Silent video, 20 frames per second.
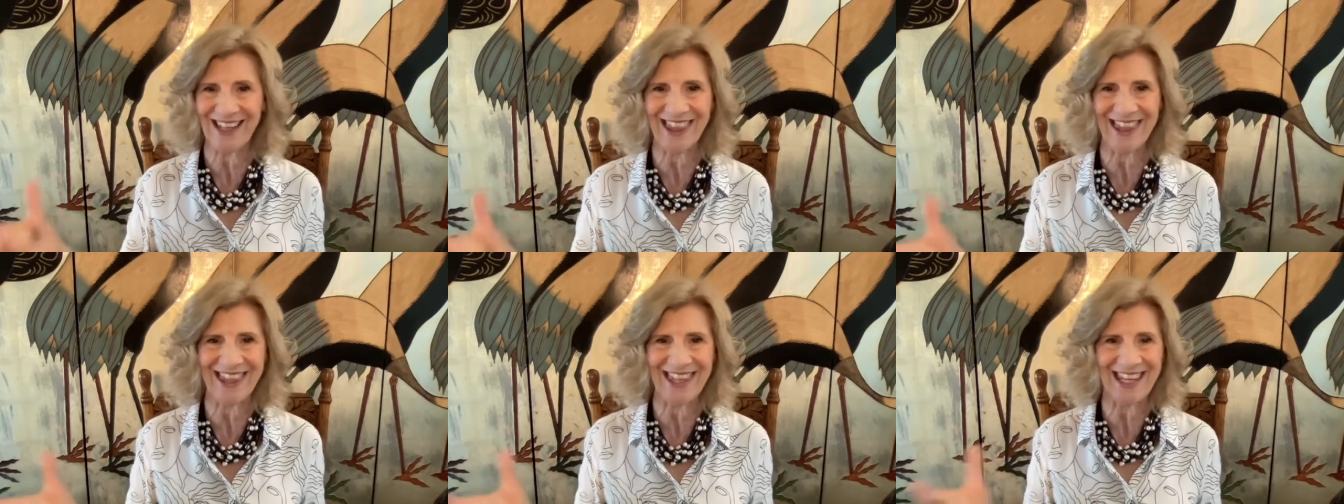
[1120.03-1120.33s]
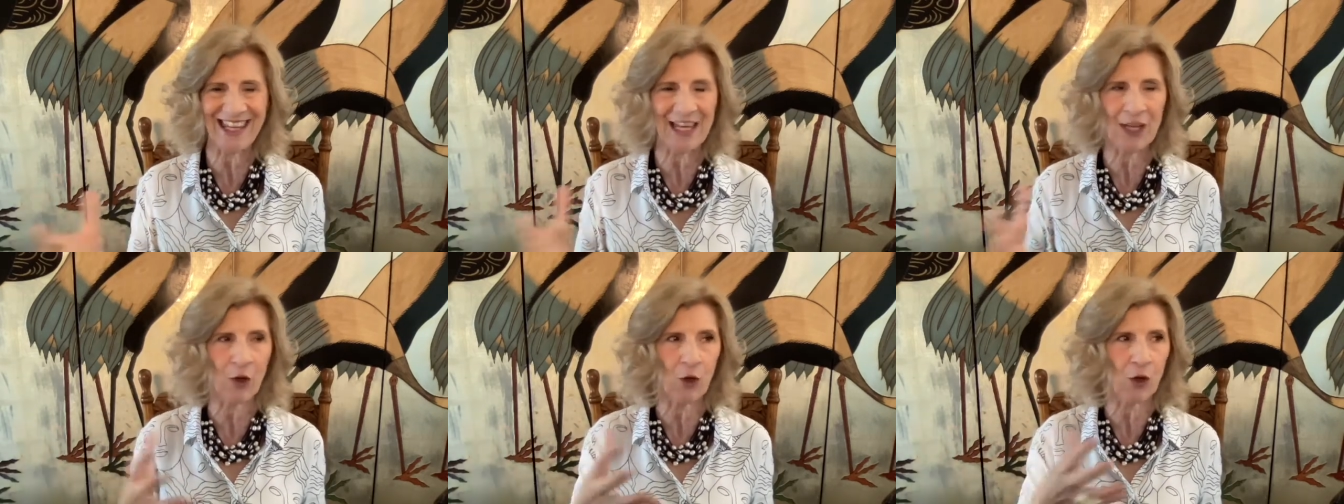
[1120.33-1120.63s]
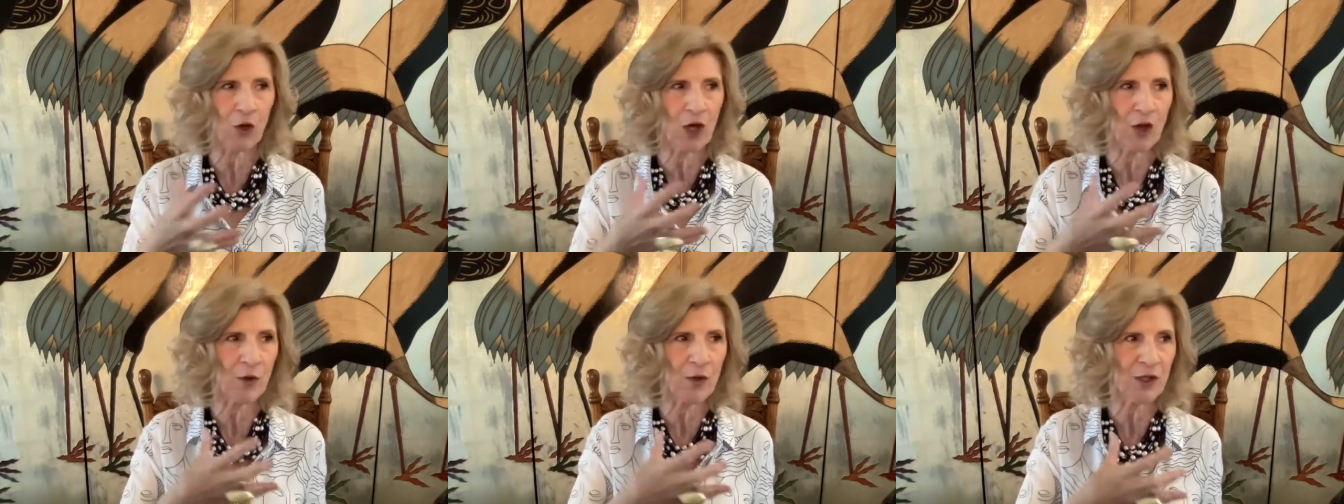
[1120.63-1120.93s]
thing or
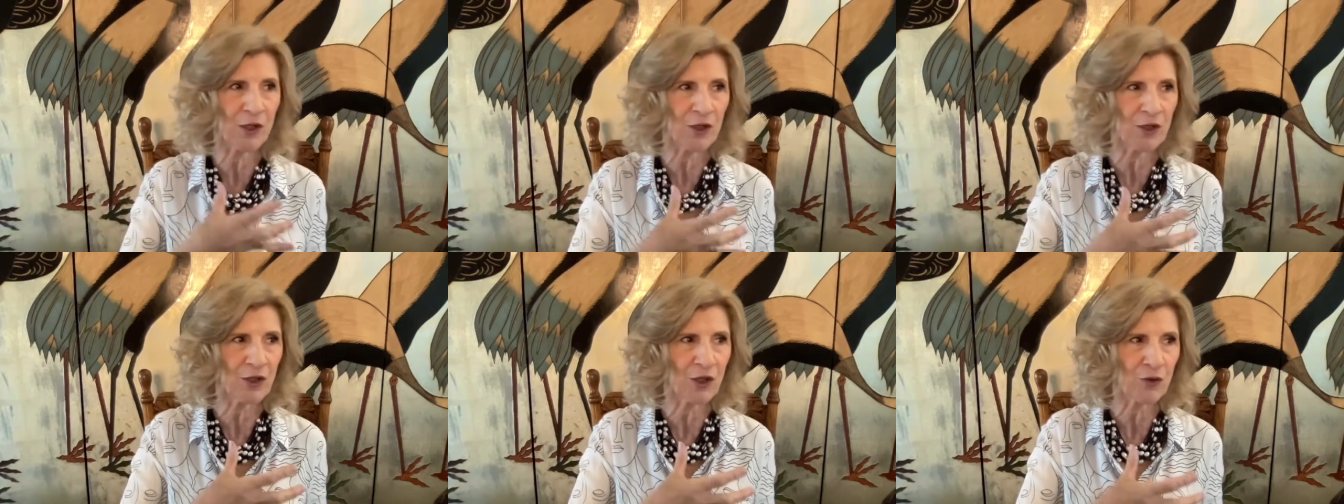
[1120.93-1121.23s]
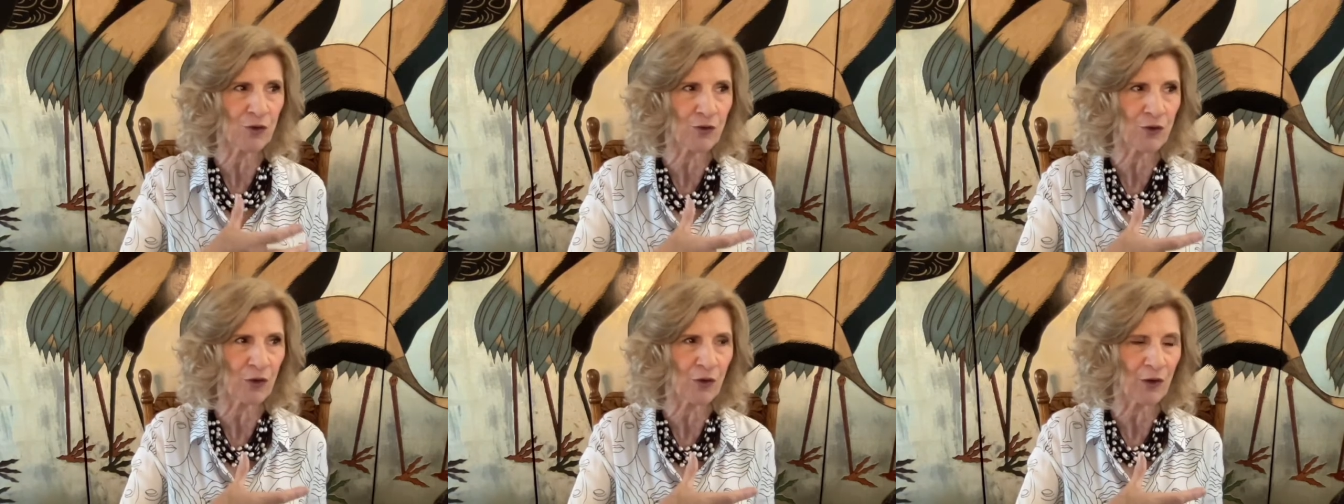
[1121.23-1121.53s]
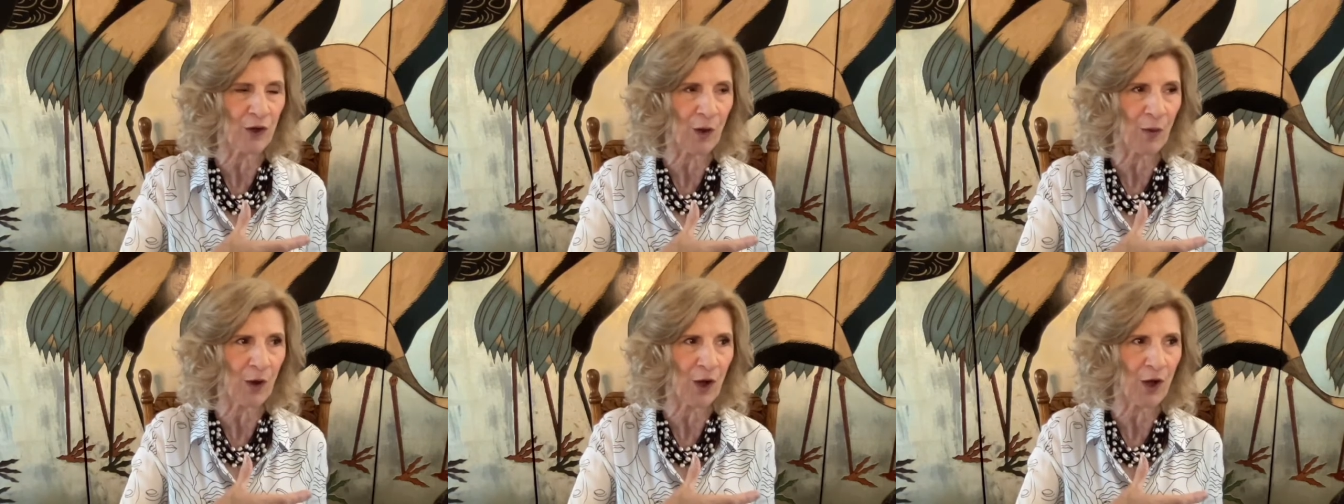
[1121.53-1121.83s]

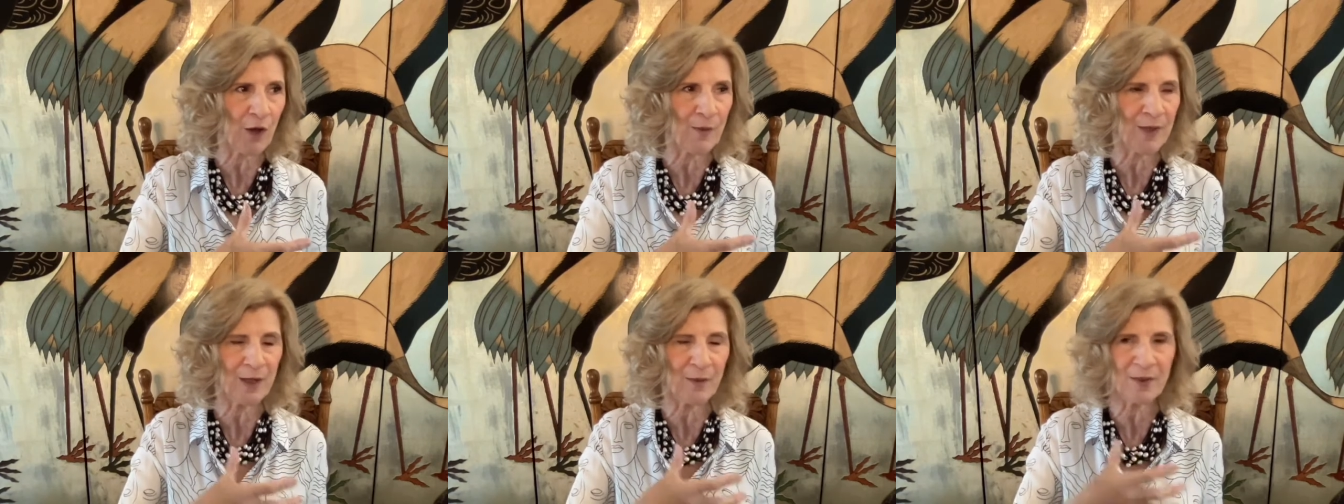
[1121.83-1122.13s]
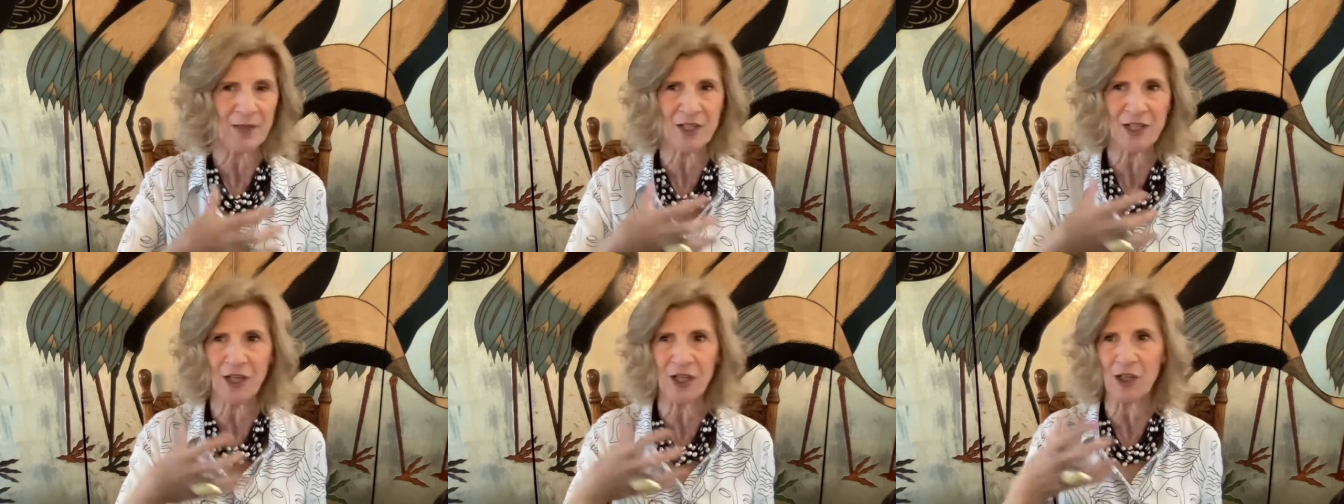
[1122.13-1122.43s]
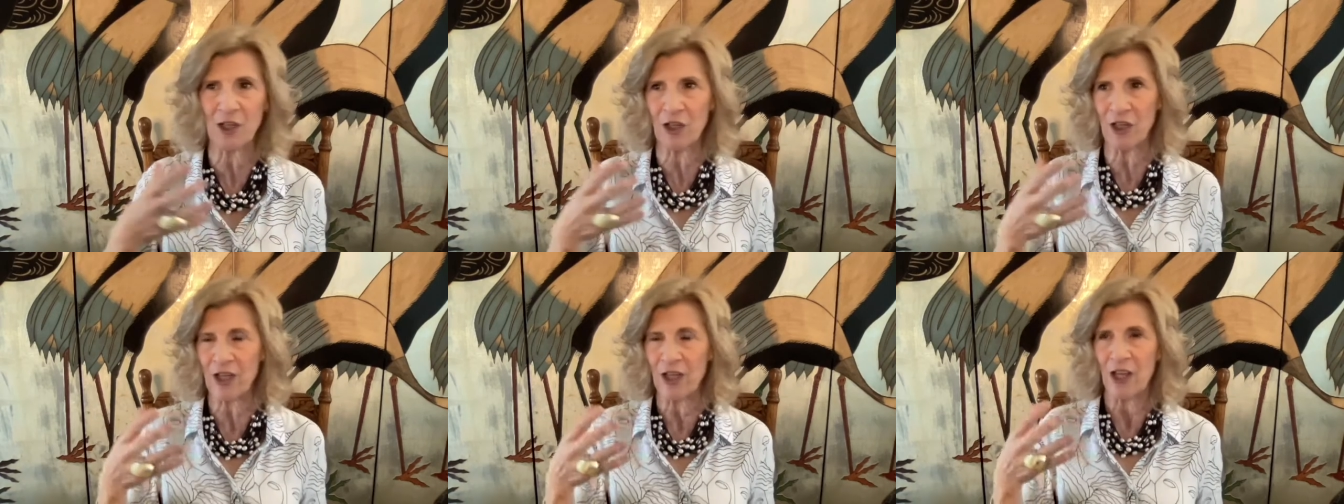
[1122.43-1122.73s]
go home in a
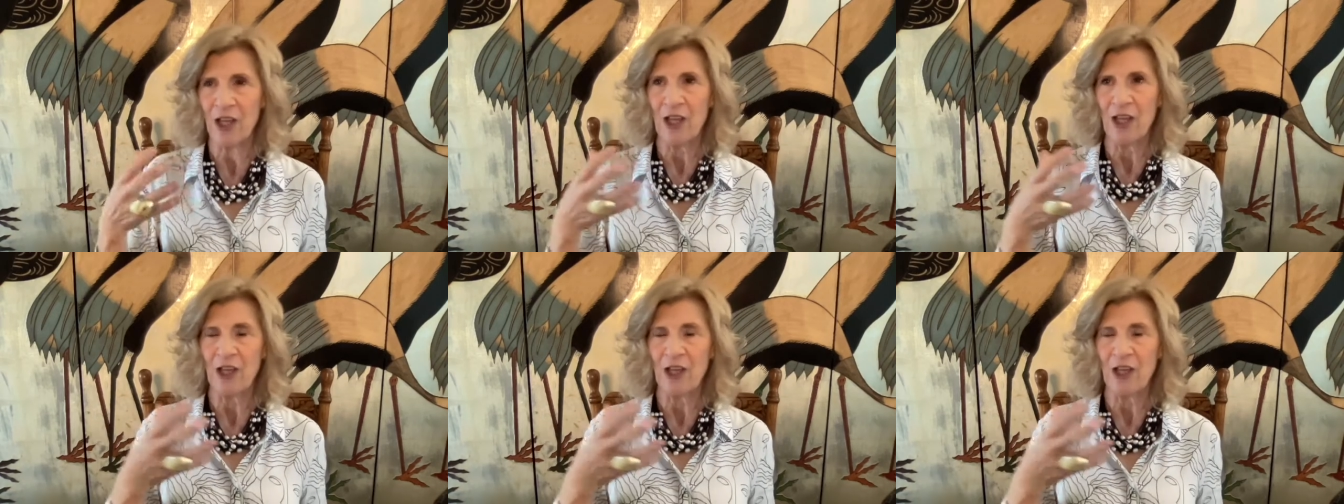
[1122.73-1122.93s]
particular